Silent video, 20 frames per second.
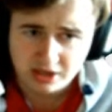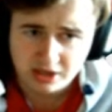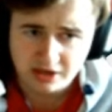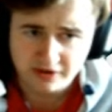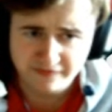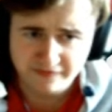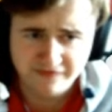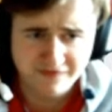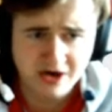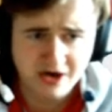
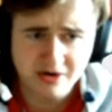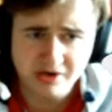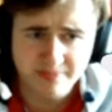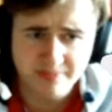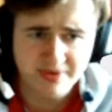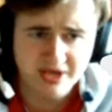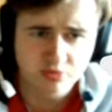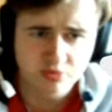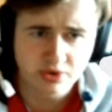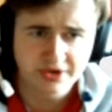very
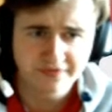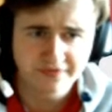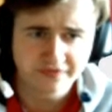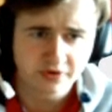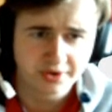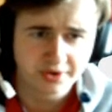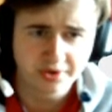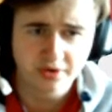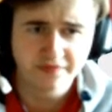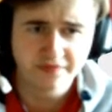big win
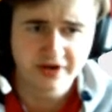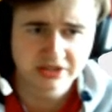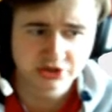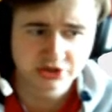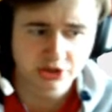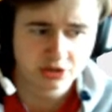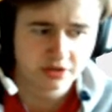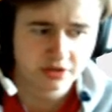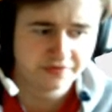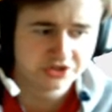for Novak
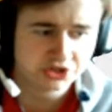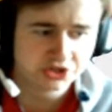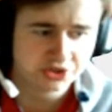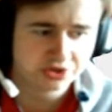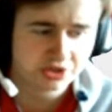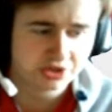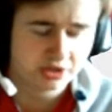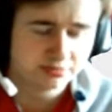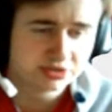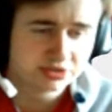Djokovic in
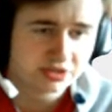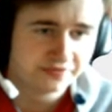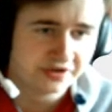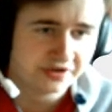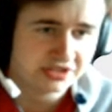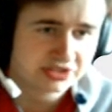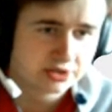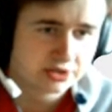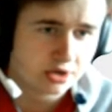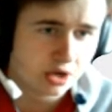terms of
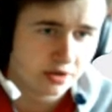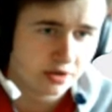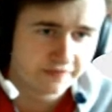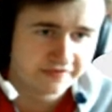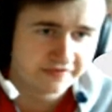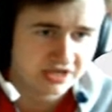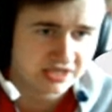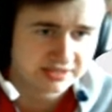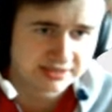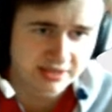his
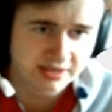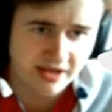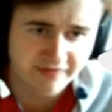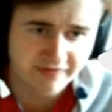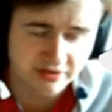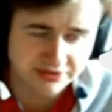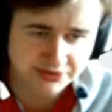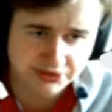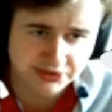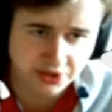confidence
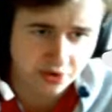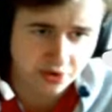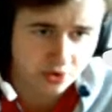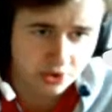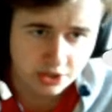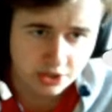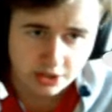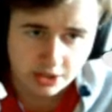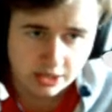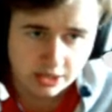level. So,
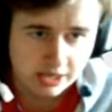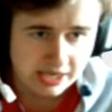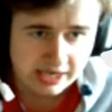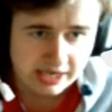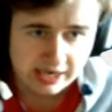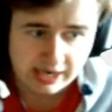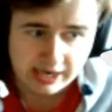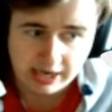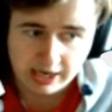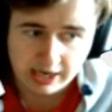
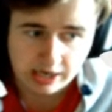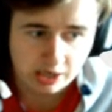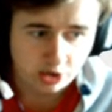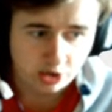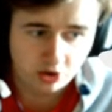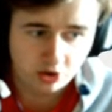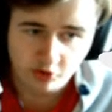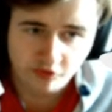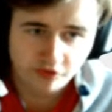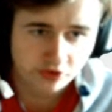
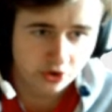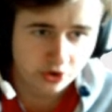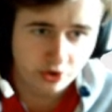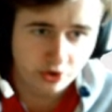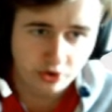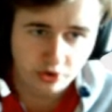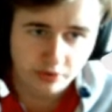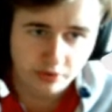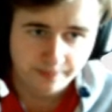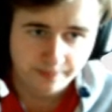
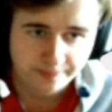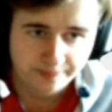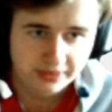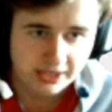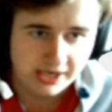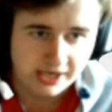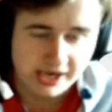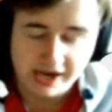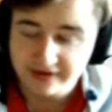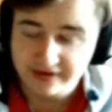overall,
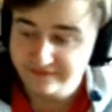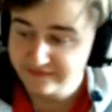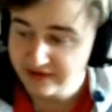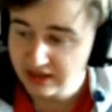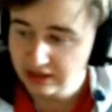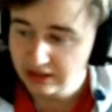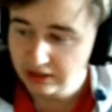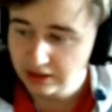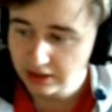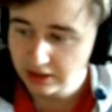I
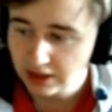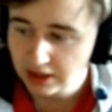think